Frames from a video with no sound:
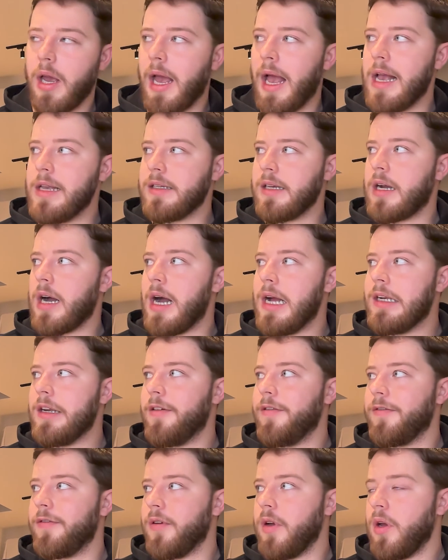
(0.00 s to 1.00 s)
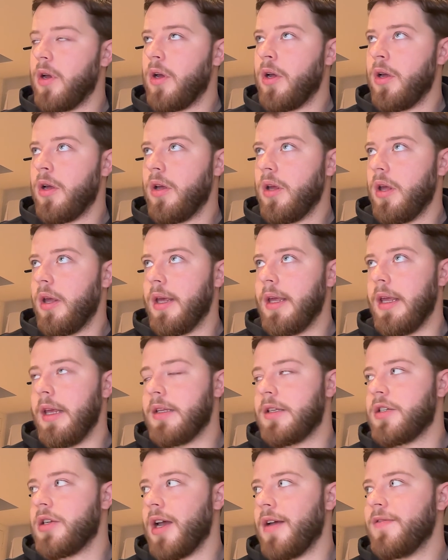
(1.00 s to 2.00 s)
as a kind of.
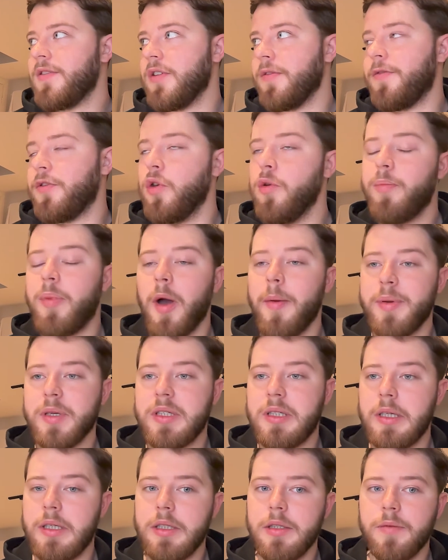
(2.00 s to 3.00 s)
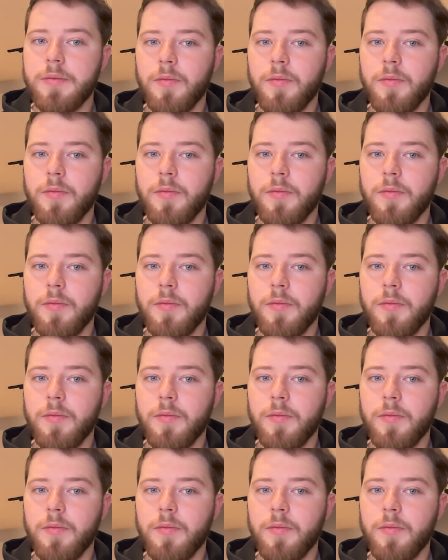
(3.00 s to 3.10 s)
It serves a few purposes.